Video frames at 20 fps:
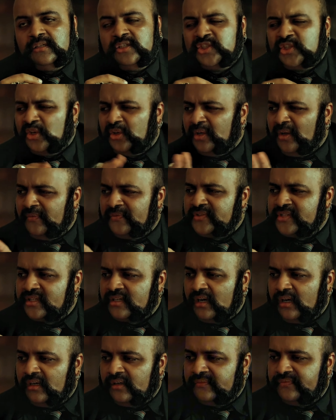Short of
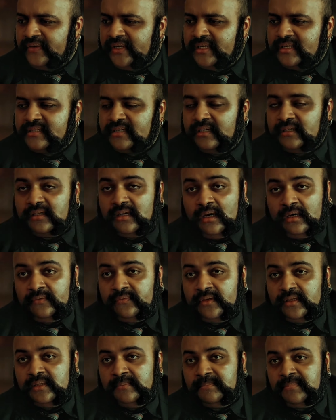Scarface and
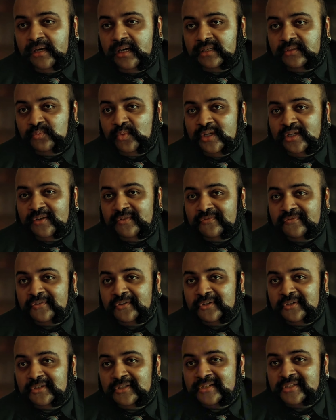Godfather Part 1, of
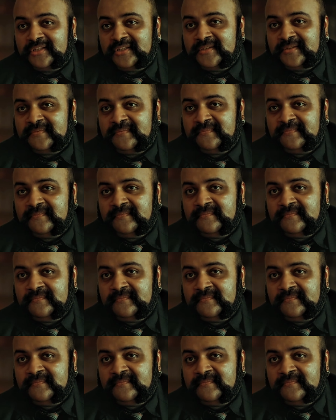course.